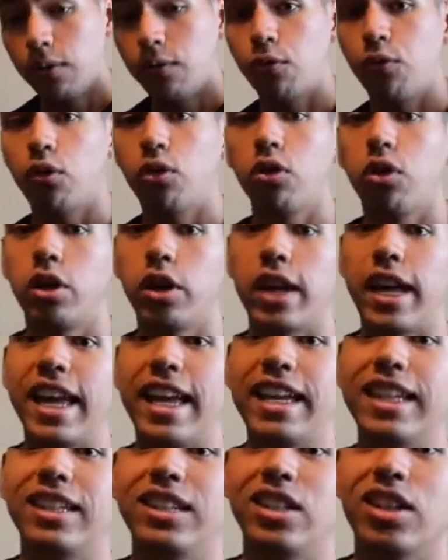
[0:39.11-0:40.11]
for
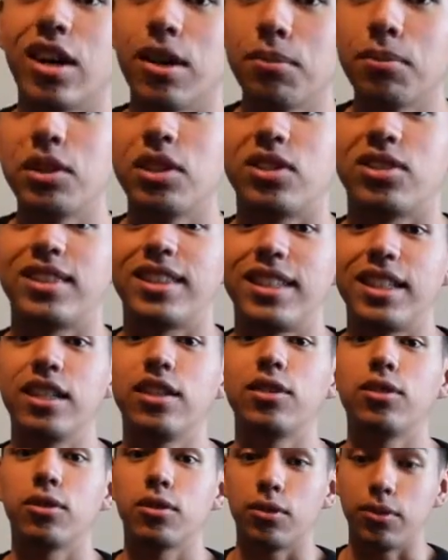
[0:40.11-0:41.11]
a dummy
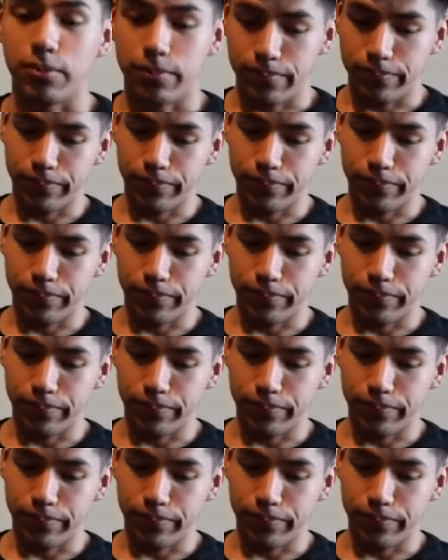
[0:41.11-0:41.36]
still.